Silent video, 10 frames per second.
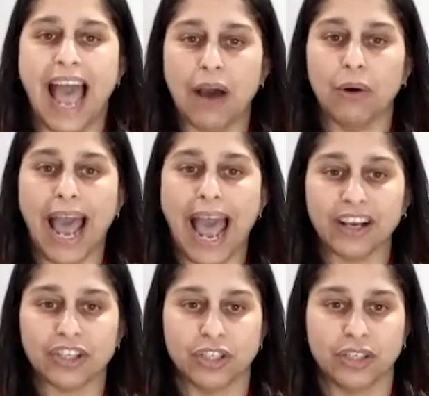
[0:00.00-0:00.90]
Our
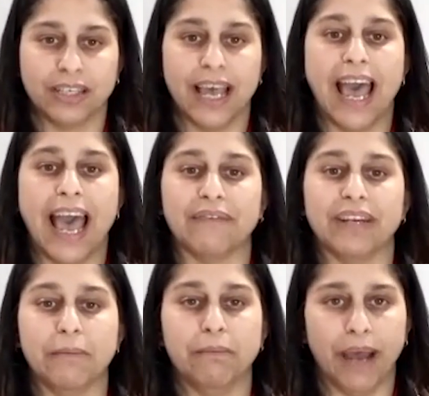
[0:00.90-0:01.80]
actions have an
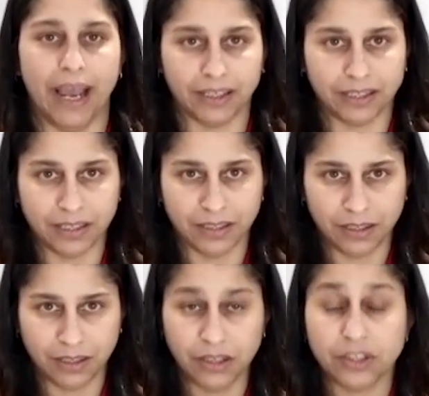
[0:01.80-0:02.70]
impact.
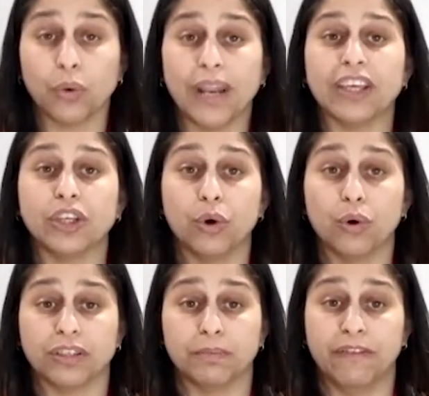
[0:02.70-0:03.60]
So let
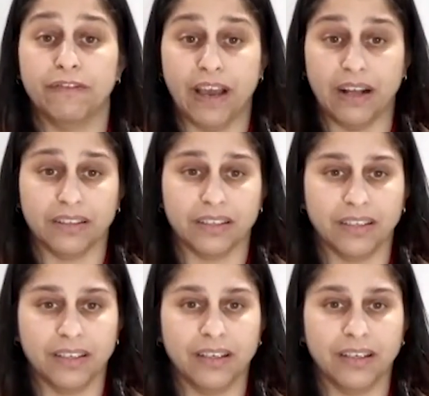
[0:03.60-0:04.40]
yours be felt.